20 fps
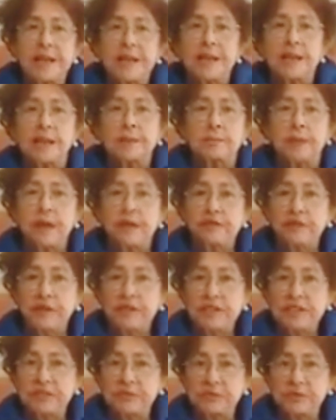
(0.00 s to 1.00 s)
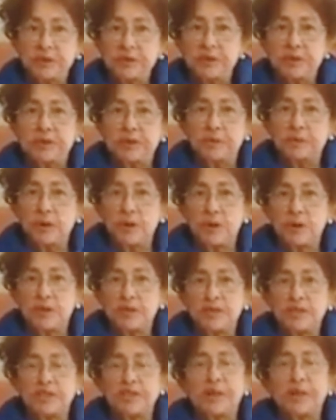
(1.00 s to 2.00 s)
My first book
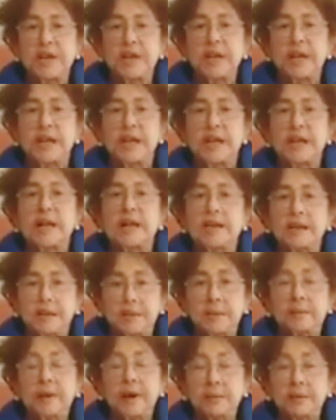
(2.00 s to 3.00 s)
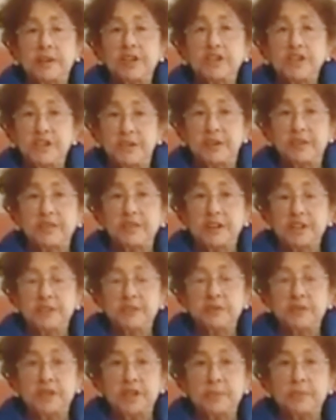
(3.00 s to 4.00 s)
was, the first
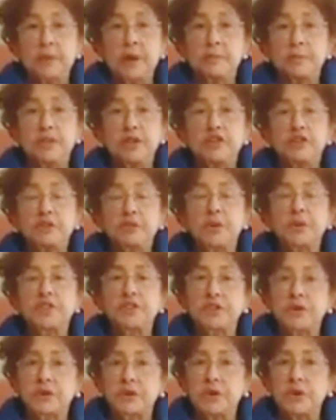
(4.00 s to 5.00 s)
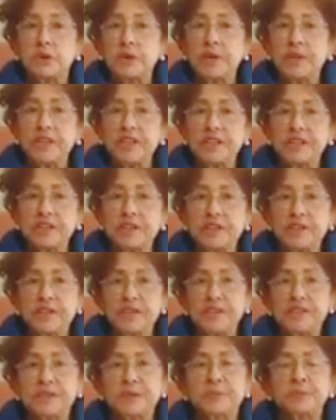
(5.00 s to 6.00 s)
book they published was The Crow
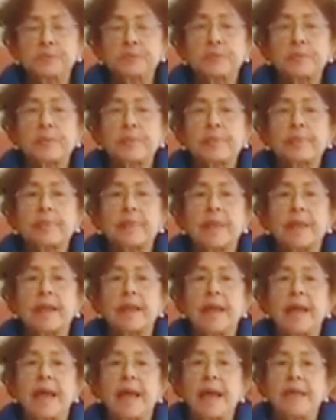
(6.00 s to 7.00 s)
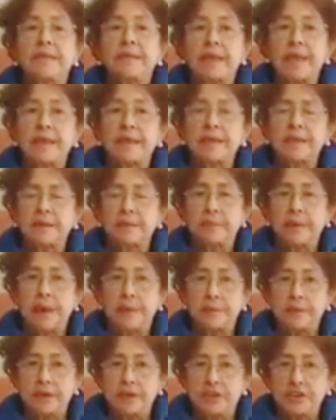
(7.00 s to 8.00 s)
Eaters, and then they
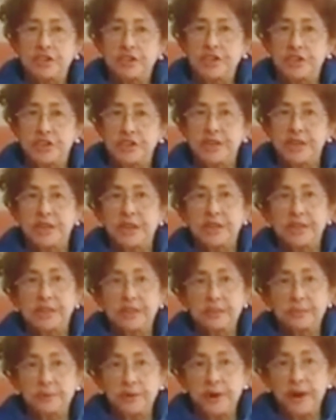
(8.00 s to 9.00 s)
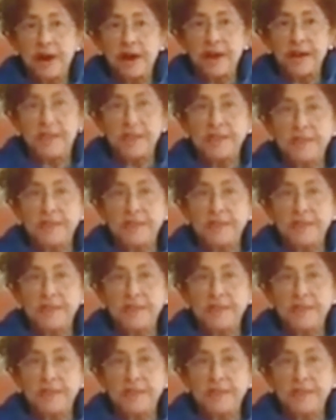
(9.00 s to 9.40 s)
published The Bride.